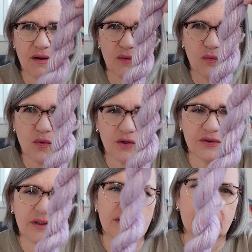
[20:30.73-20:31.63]

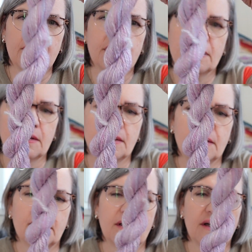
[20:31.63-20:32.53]
one,
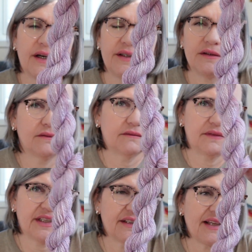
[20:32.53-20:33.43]
I
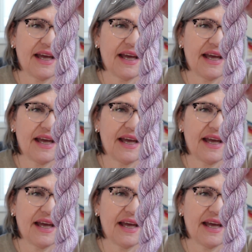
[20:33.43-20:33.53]
did an